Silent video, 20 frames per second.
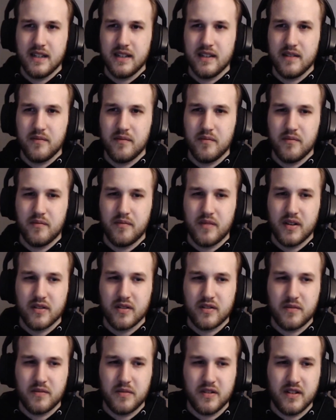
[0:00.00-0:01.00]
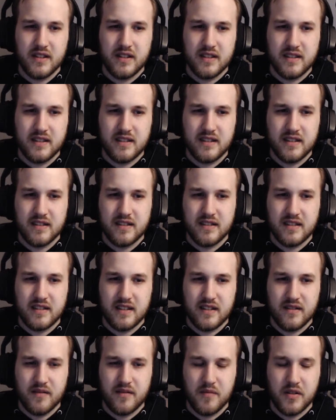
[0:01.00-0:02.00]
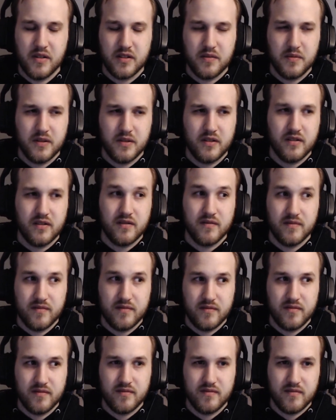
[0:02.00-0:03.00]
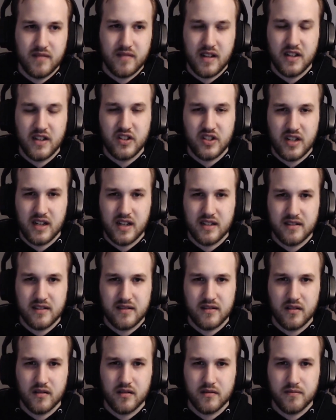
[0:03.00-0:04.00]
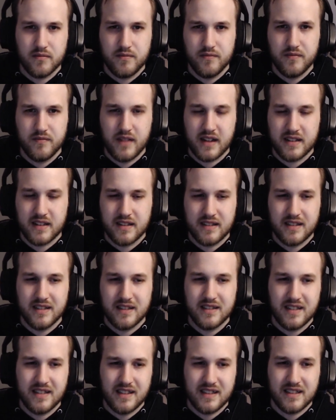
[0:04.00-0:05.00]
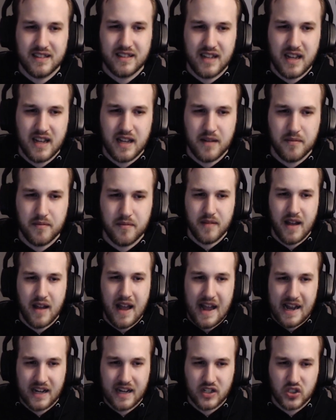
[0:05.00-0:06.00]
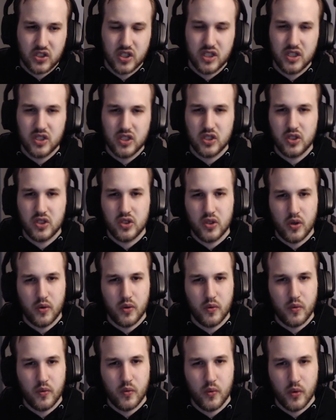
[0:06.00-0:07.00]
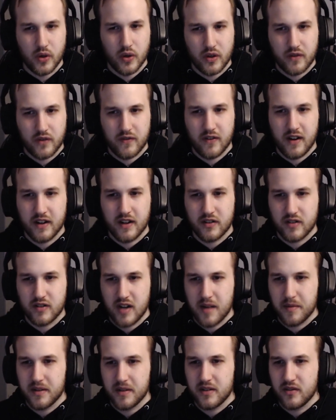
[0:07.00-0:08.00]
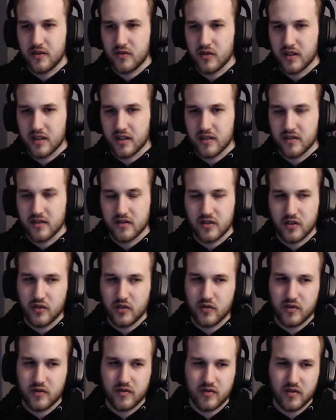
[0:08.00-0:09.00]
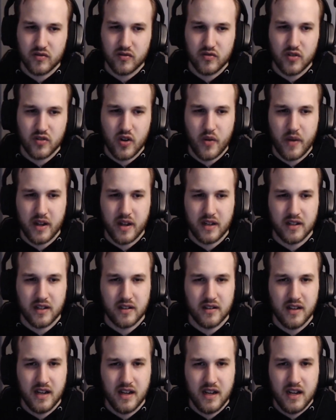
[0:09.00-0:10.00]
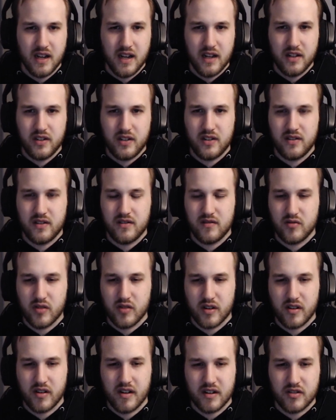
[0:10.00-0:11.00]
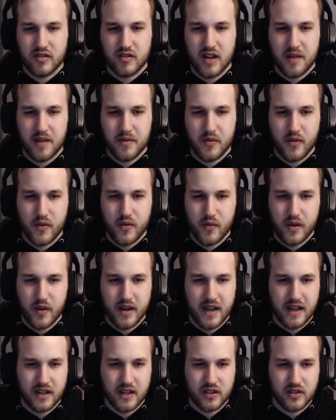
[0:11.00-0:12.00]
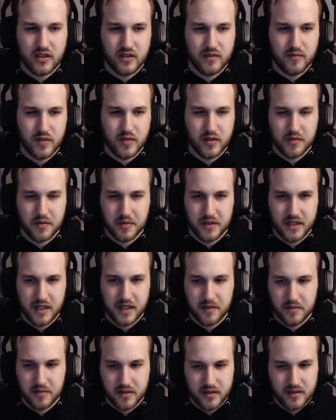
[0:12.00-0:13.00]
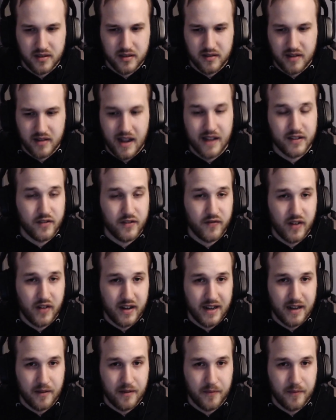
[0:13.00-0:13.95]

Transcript: multiple instances, multiple enchants or nexuses in the same action don't work for Astrabbit to trigger. So there's no way to trigger Astrabbit with one action multiple times as of right now.